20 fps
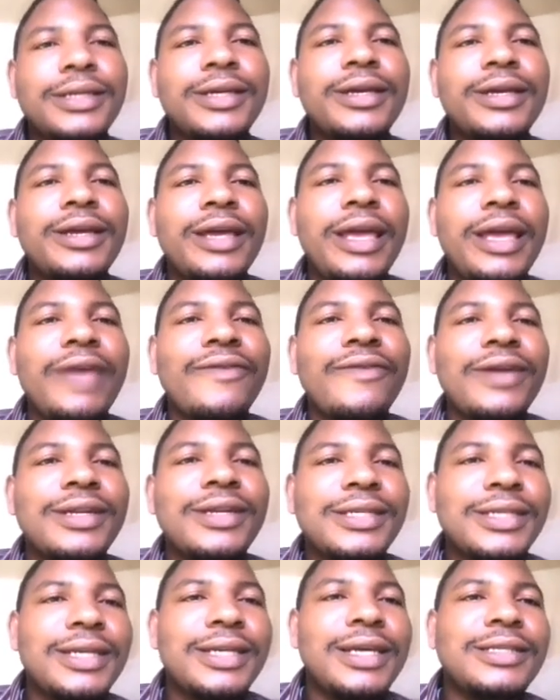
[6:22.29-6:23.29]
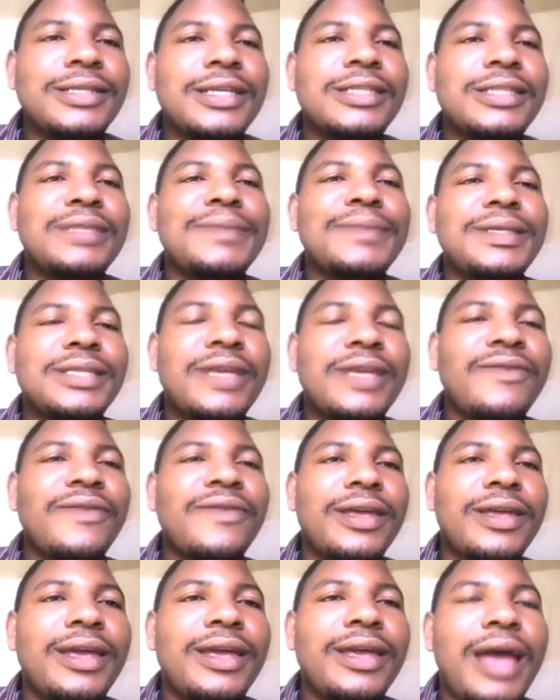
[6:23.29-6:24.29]
event is a
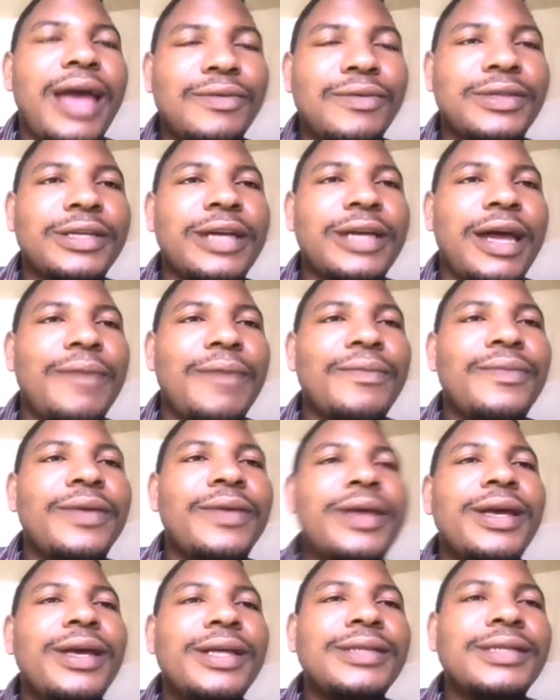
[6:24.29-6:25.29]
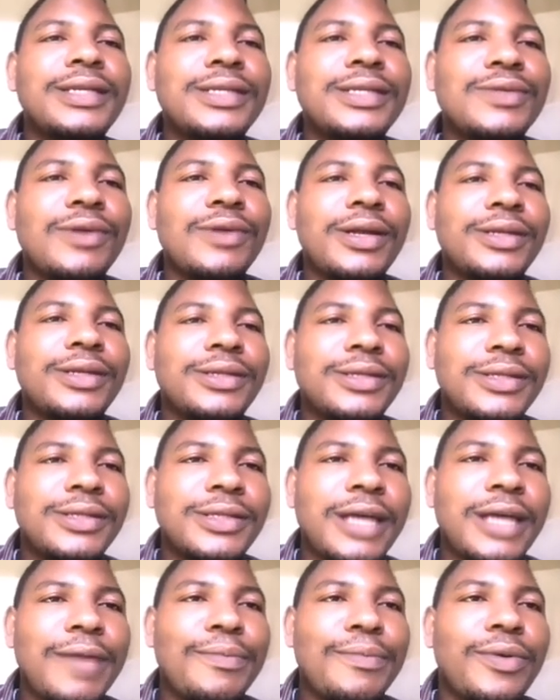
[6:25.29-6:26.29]
specific outcome. This one,
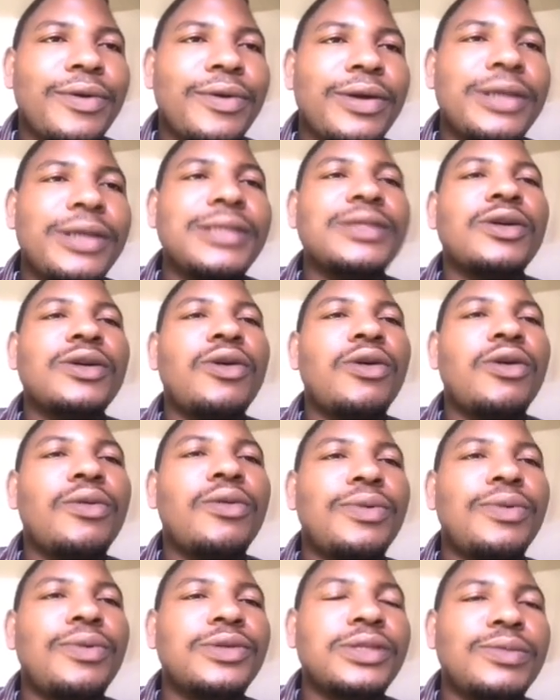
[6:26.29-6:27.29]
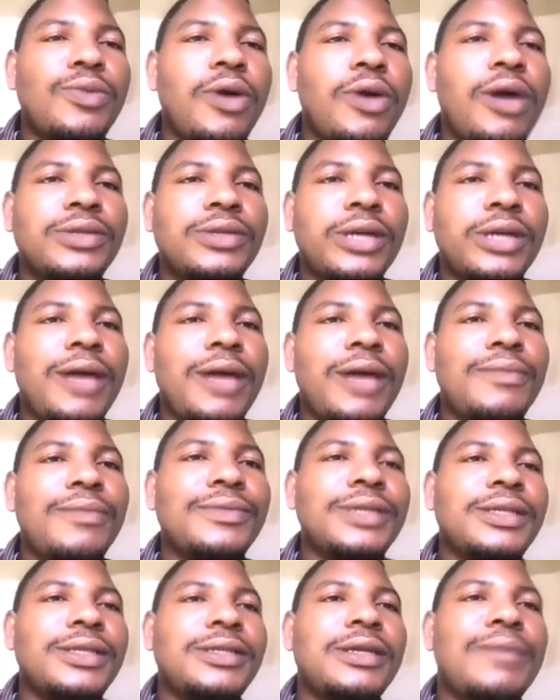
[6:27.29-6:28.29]
sample, is all possible outcome, this
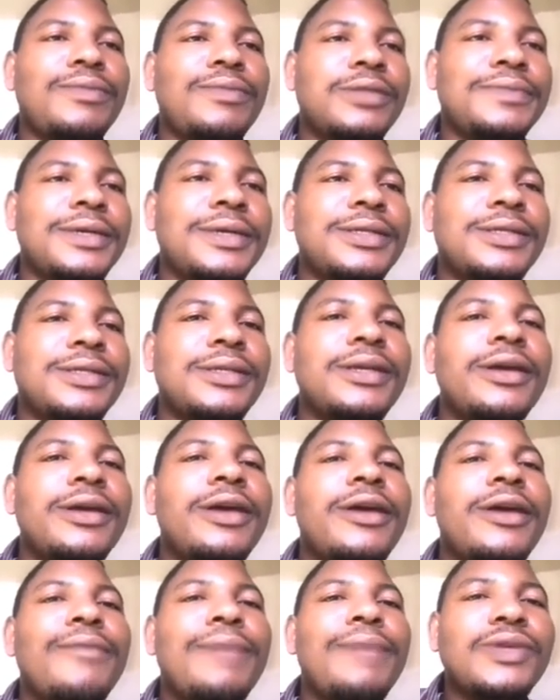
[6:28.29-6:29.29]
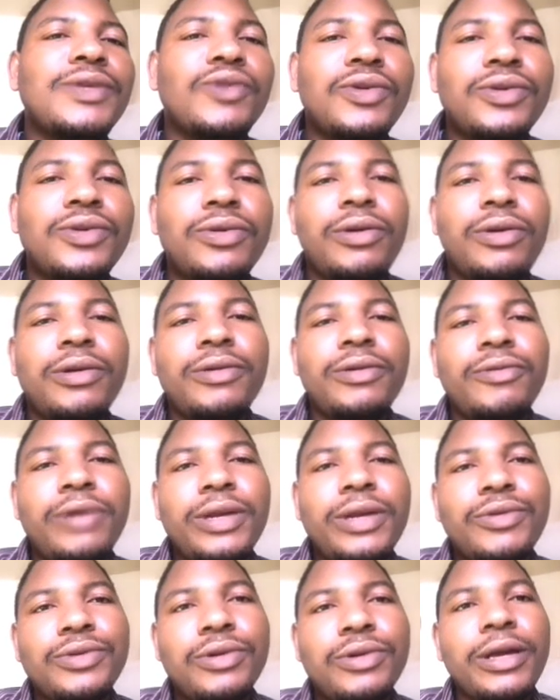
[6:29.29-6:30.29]
sample space. But when we're
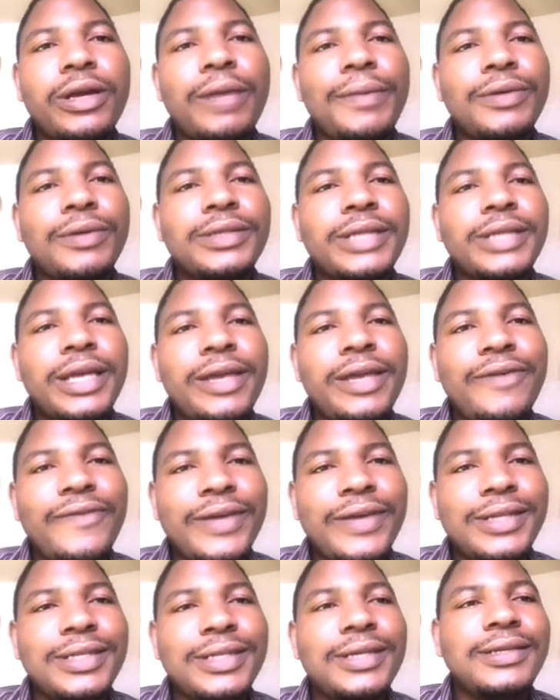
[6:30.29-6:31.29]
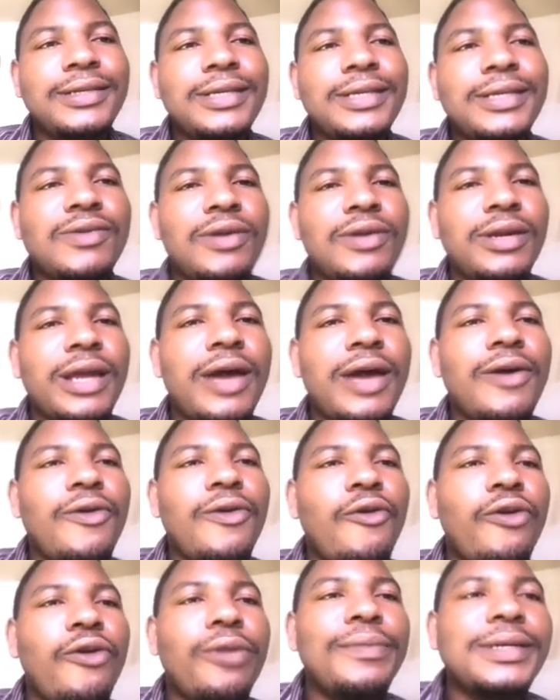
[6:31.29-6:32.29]
talking about the event, this one now will
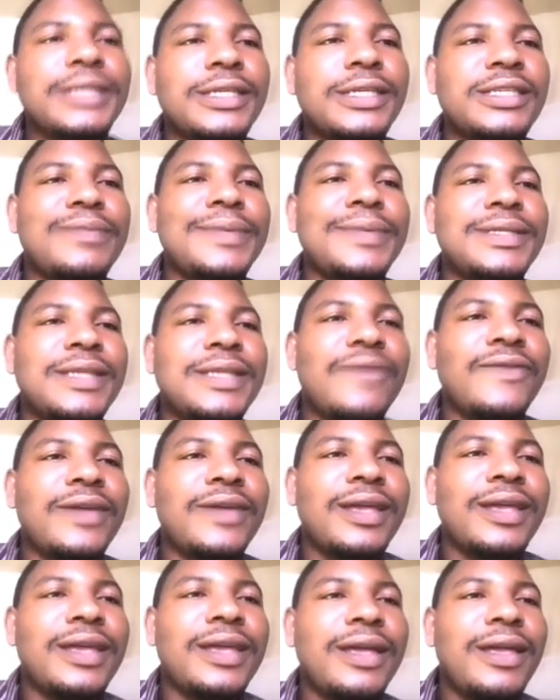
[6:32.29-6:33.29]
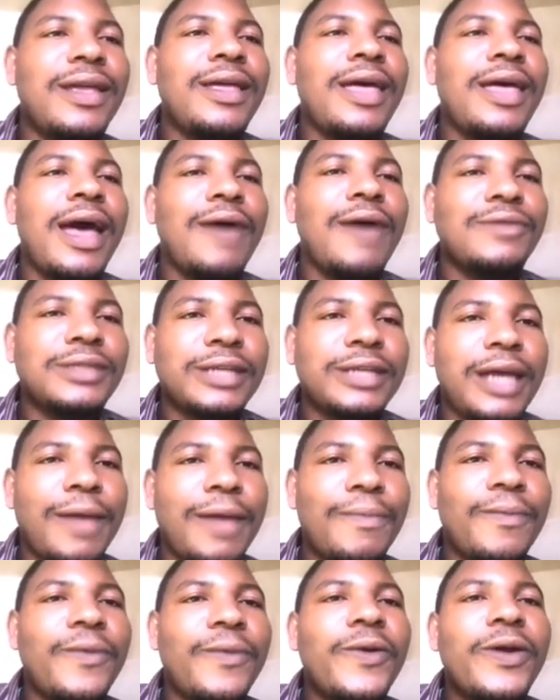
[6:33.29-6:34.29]
be the specific outcome.
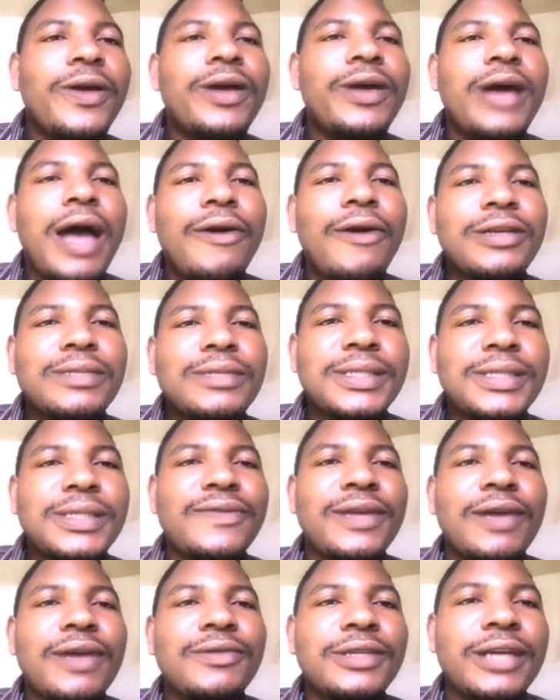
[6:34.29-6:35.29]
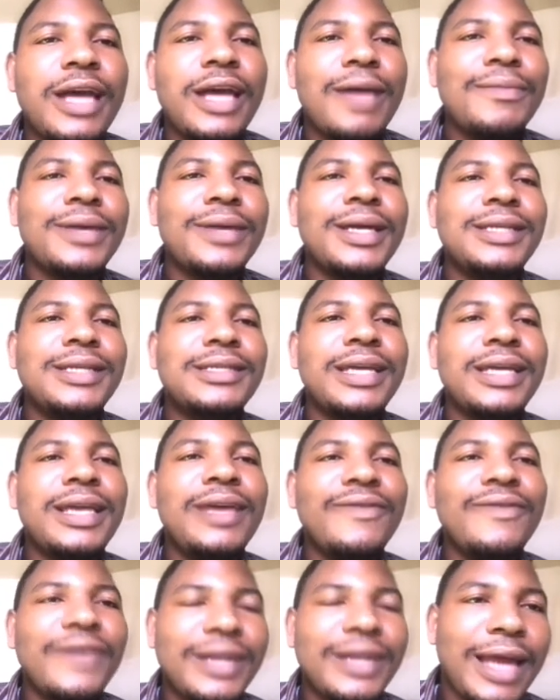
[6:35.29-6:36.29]
Our specific outcome is an
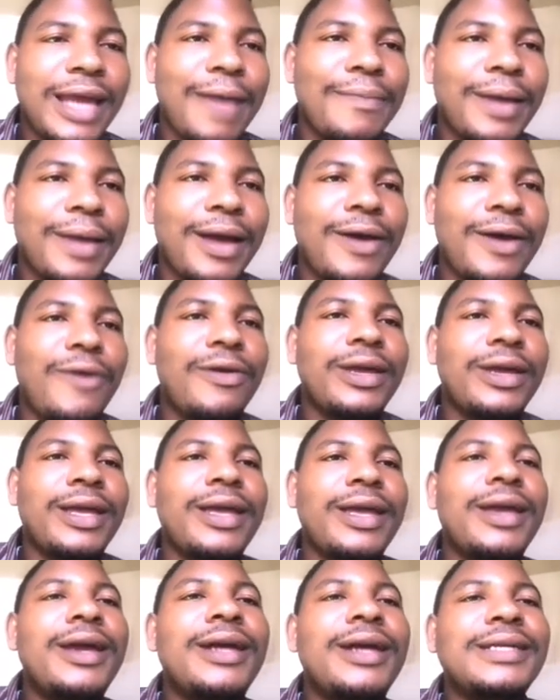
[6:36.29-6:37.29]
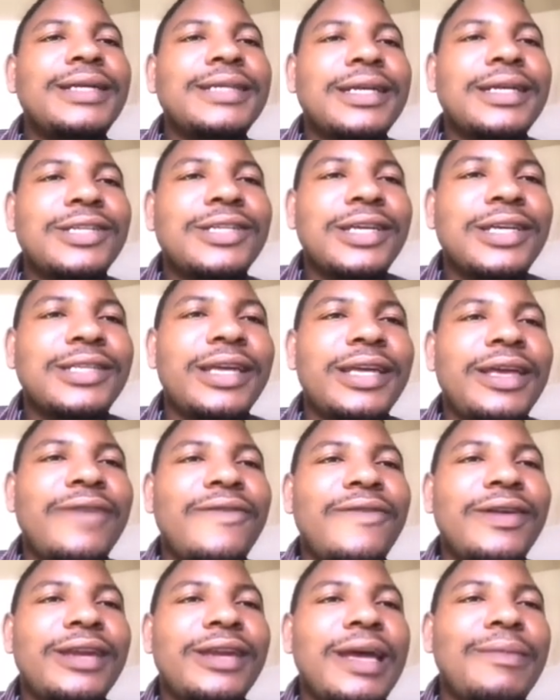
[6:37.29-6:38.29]
even number. Okay, let us check the even
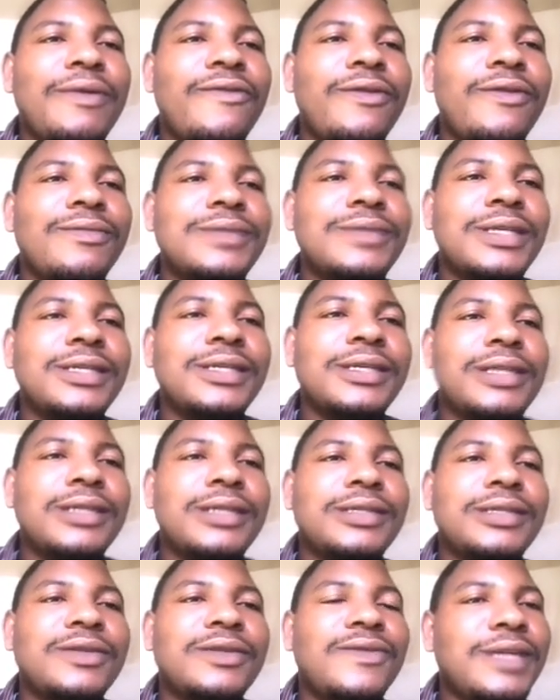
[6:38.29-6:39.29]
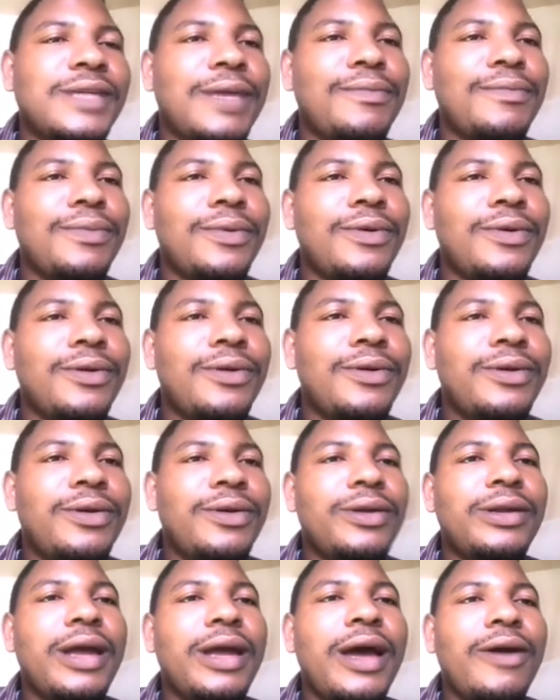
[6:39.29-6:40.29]
number from this list of sample.
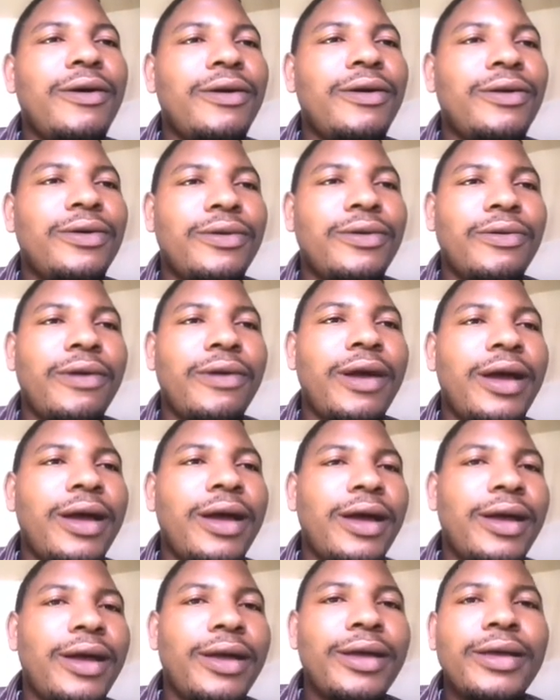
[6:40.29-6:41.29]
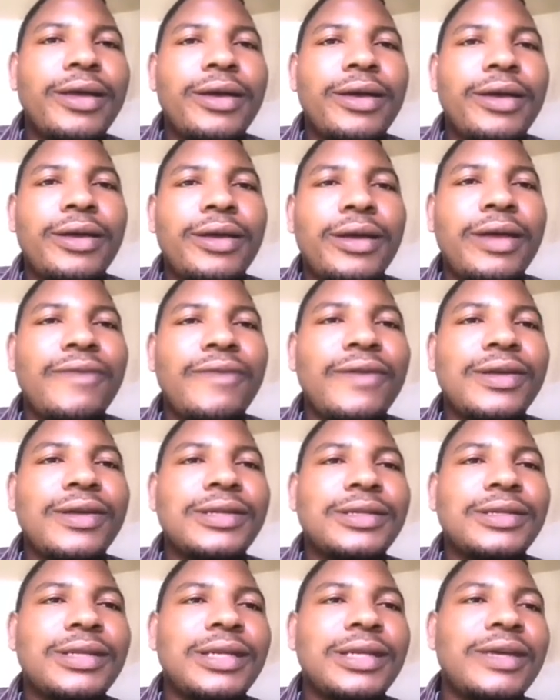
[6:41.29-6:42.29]
Now, your event
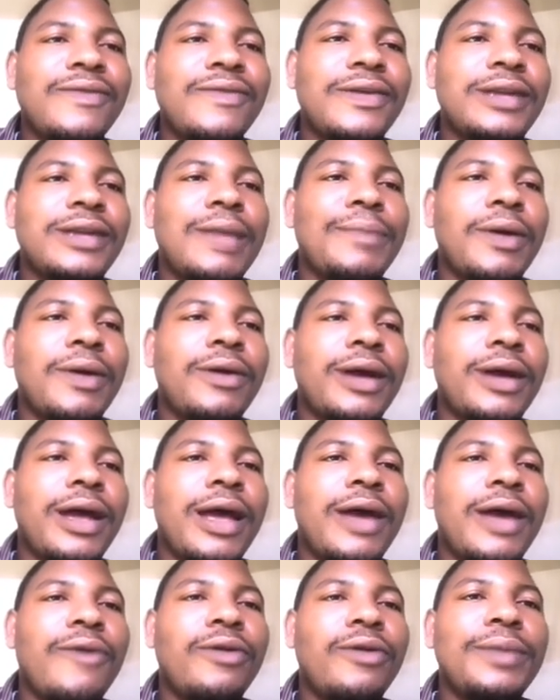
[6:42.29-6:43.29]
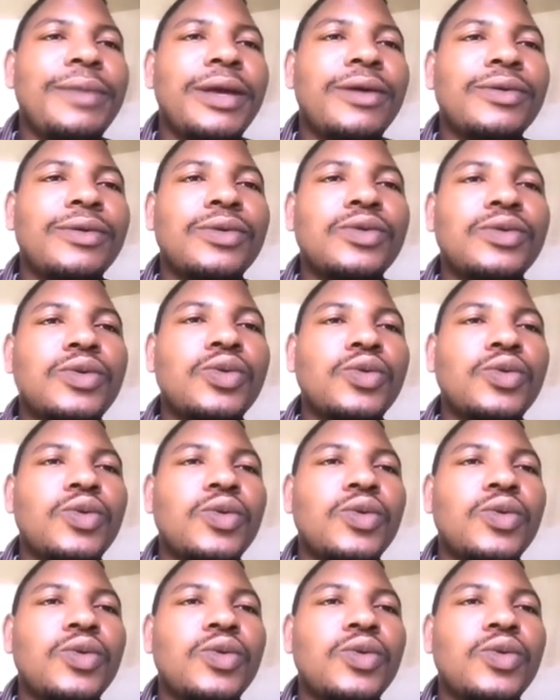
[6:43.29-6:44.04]
that even number occur will be equal to 2,